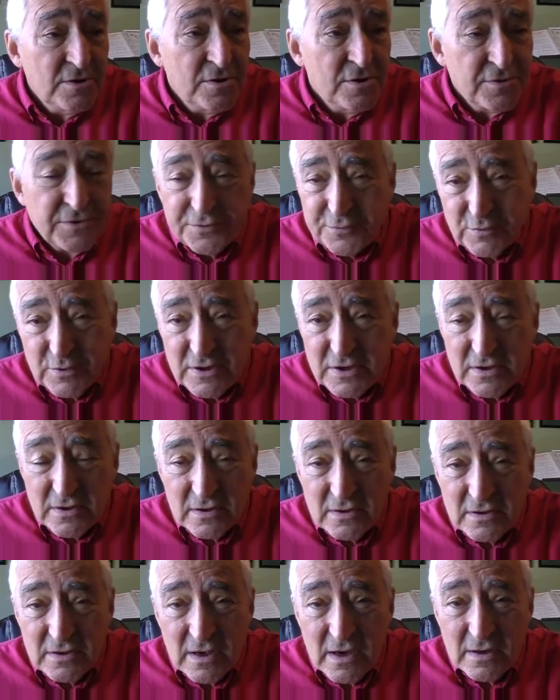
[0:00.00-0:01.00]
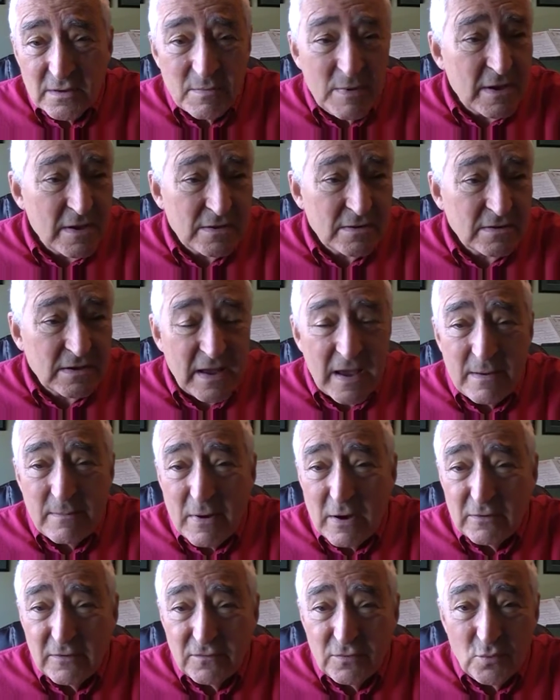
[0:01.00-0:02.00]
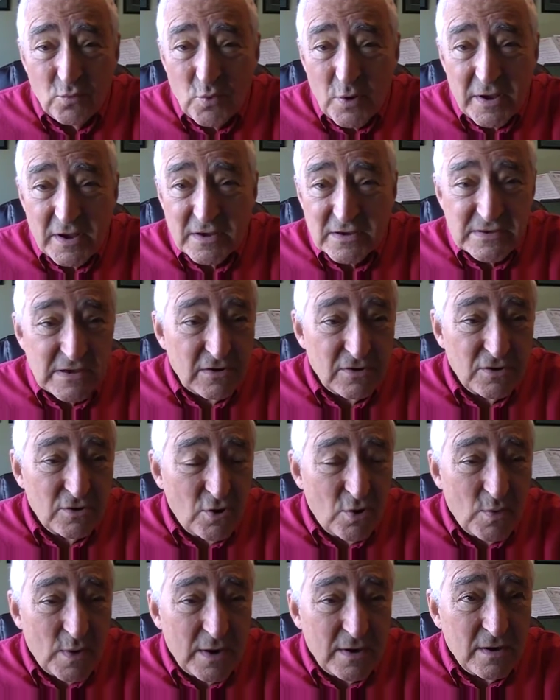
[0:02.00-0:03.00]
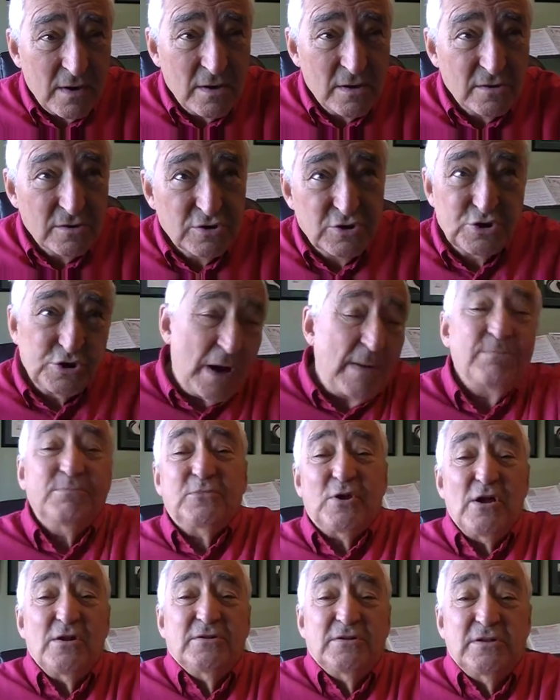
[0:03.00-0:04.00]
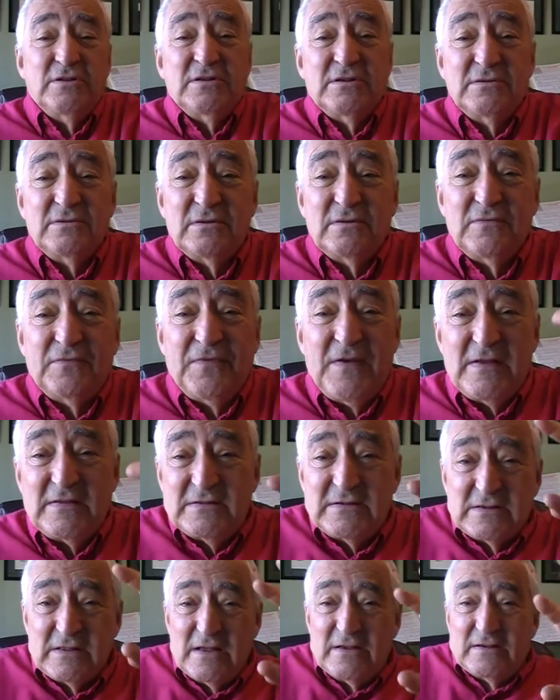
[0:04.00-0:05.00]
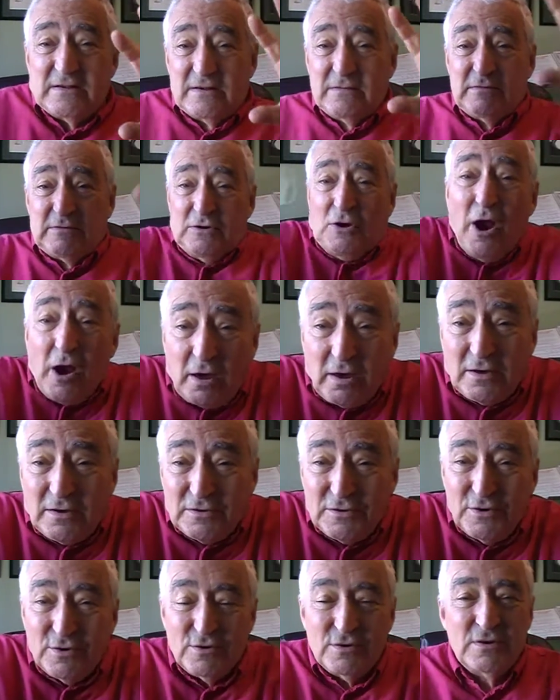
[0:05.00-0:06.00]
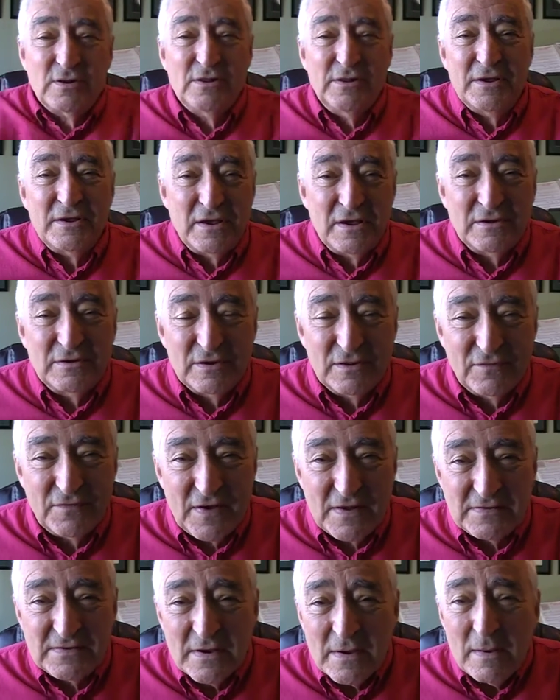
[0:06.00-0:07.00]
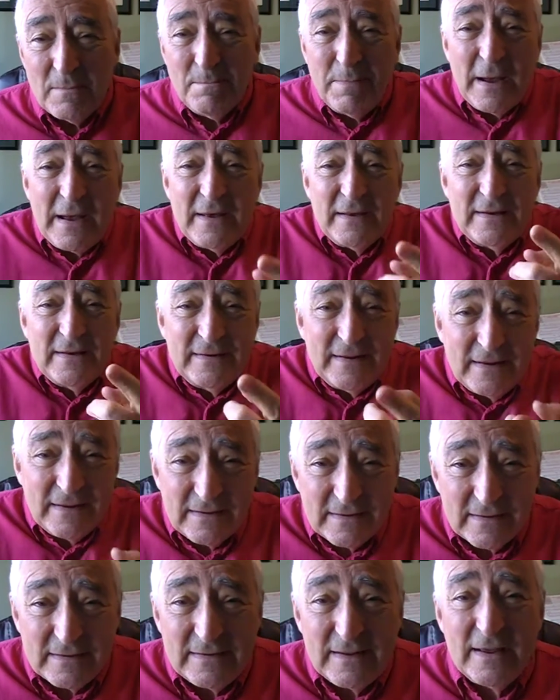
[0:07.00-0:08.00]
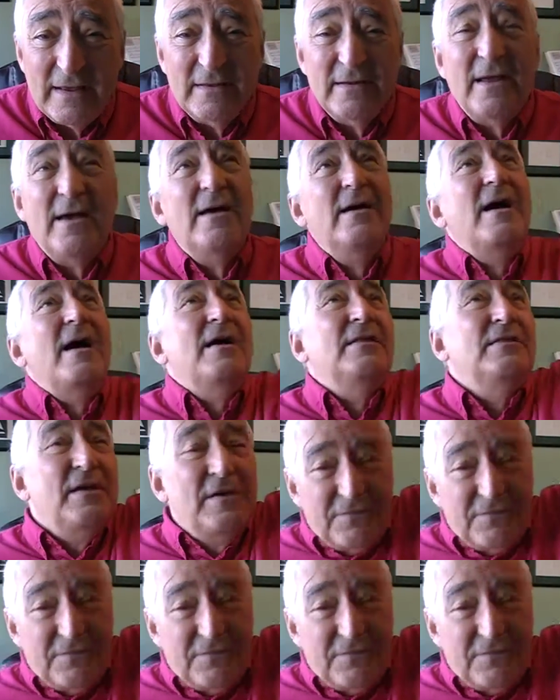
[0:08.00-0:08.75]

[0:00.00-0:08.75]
three young men came out of the wings out of nowhere and jumped onto the fence, like, you know, clinging to the fence. Da-da-da-da-da-da, and they